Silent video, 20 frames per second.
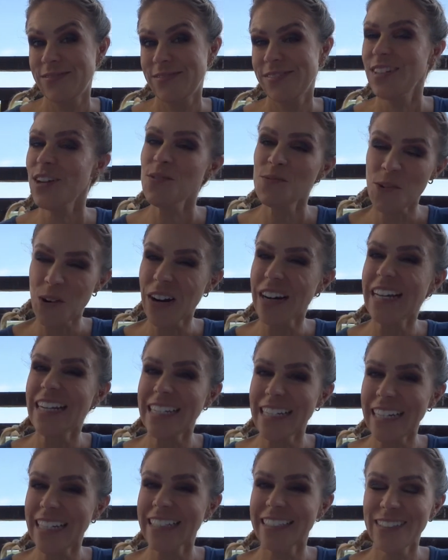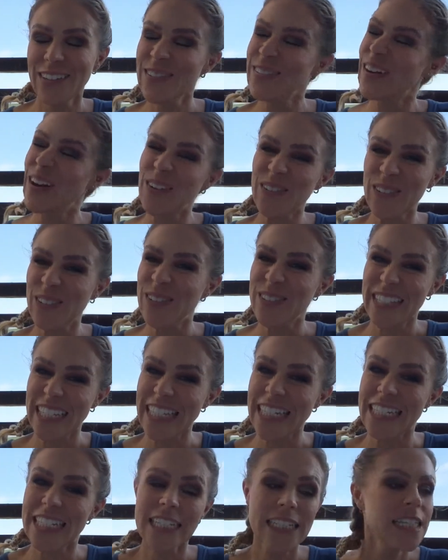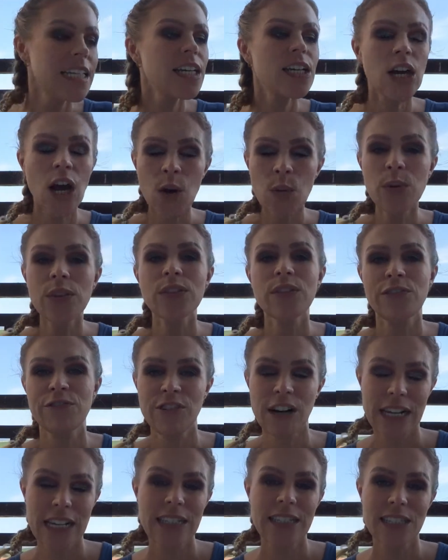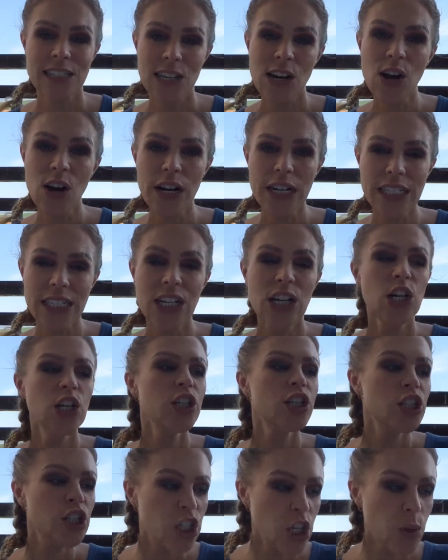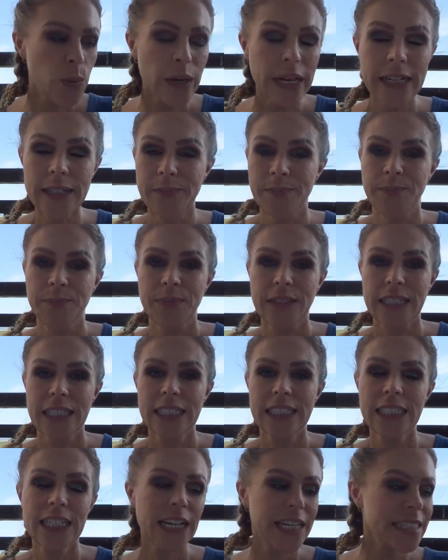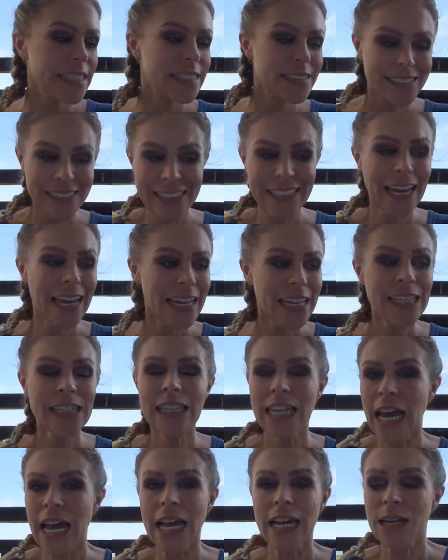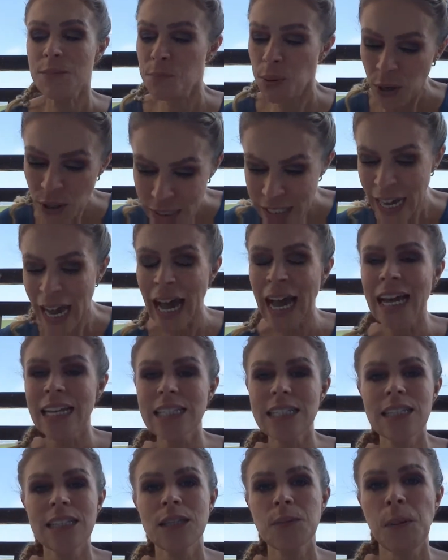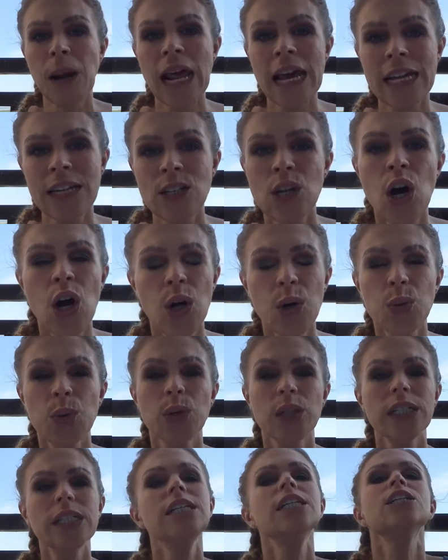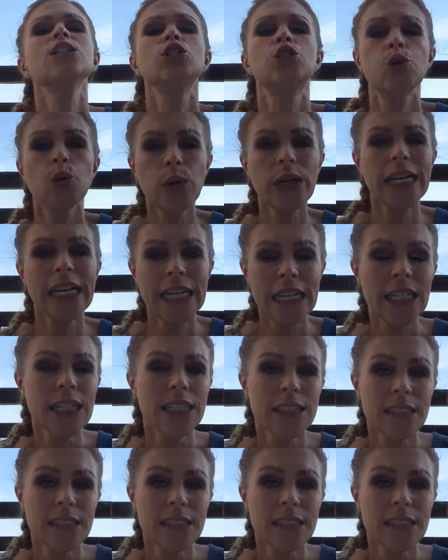You wanted it. You know you did. Go on the frickin' slide. Do it. Like, get in there. Put your hands in the Play-Doh. Join in.